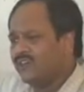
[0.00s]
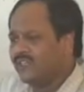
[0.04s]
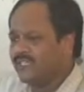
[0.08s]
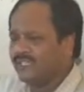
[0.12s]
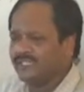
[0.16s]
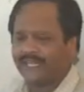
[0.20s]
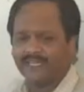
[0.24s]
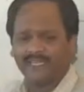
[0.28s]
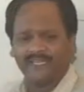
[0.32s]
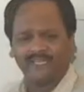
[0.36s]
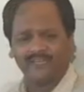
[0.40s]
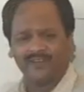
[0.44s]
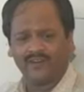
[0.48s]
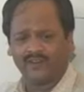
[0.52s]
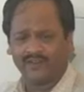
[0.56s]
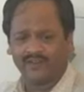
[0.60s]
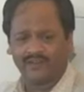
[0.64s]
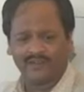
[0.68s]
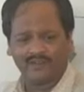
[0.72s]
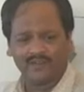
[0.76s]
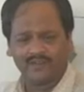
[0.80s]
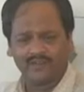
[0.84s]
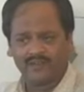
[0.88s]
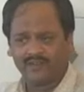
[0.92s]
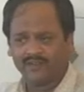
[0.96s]
or descending
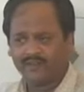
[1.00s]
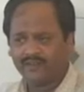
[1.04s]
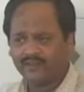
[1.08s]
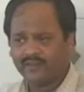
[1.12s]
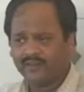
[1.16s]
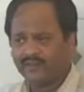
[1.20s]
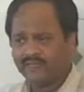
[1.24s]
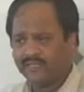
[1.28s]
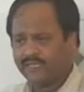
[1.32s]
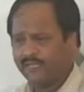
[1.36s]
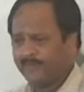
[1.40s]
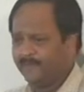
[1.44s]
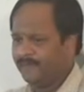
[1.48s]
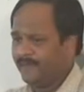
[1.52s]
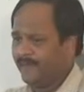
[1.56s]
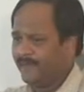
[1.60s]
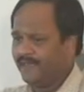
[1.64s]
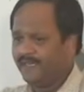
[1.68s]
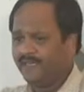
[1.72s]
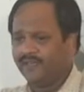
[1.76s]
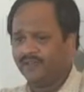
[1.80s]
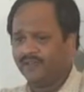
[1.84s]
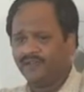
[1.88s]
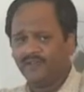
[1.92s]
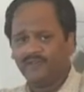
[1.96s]
order
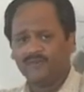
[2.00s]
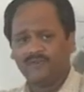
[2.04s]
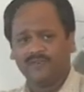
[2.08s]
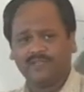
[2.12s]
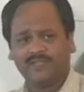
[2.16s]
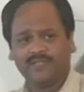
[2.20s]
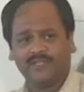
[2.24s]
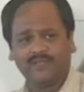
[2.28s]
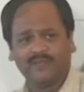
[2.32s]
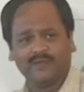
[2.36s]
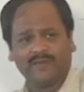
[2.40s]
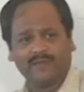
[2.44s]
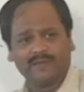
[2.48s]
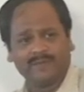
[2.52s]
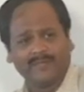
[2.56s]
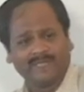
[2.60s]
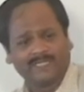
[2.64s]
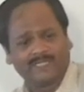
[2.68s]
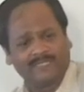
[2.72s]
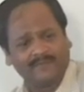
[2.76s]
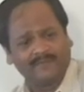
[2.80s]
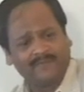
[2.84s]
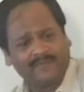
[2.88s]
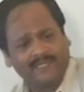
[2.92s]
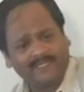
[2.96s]
depending on whether you are
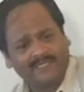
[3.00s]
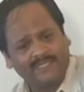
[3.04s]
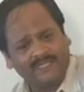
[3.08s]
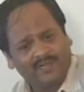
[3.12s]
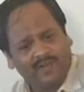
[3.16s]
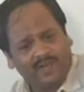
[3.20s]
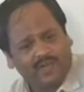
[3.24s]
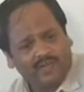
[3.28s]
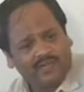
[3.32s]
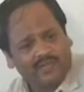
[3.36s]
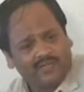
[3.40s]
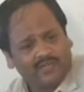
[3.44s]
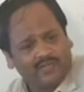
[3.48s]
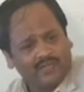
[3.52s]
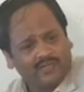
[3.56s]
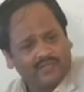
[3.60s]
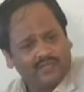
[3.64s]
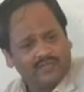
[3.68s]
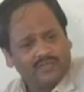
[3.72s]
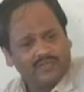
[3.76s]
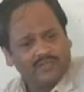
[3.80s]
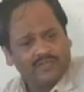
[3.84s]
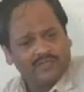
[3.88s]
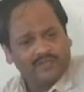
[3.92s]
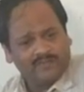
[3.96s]
maximizing or
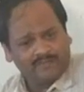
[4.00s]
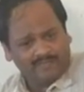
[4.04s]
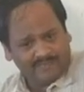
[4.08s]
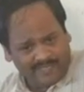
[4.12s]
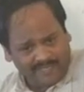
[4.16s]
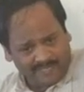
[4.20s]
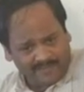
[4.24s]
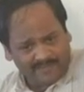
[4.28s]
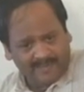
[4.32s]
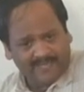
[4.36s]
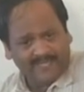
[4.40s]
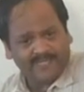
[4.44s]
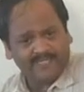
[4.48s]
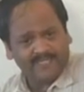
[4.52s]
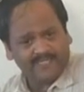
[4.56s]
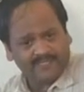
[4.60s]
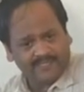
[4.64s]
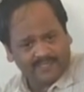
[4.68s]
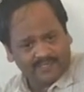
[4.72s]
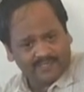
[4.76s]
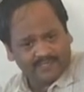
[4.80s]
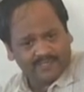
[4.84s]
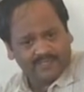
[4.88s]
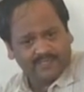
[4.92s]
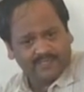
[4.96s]
minimizing,